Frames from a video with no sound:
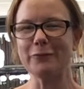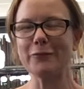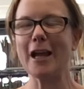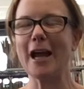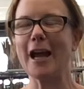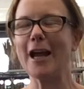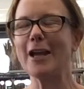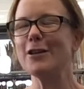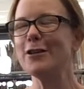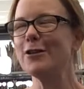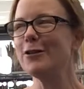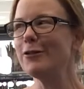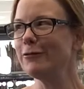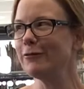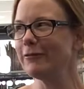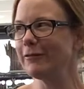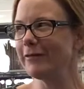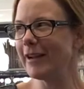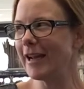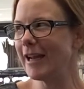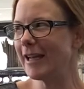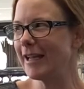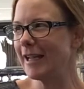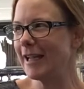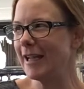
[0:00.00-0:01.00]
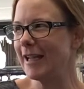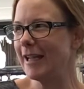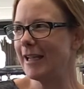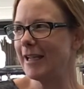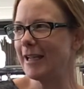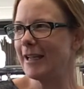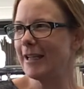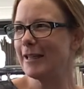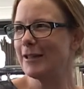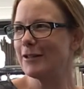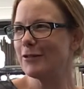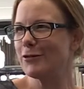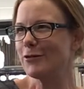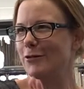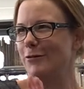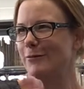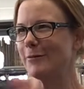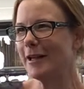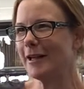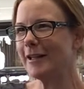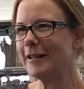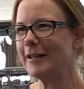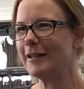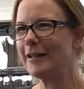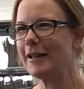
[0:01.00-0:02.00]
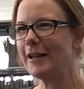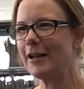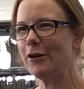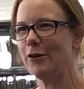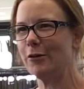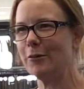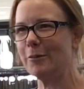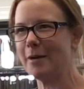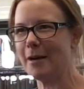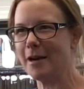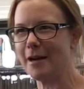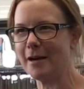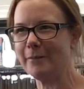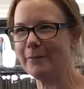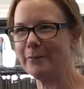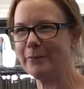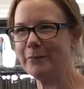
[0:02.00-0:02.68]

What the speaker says: Are you ready to my little helper?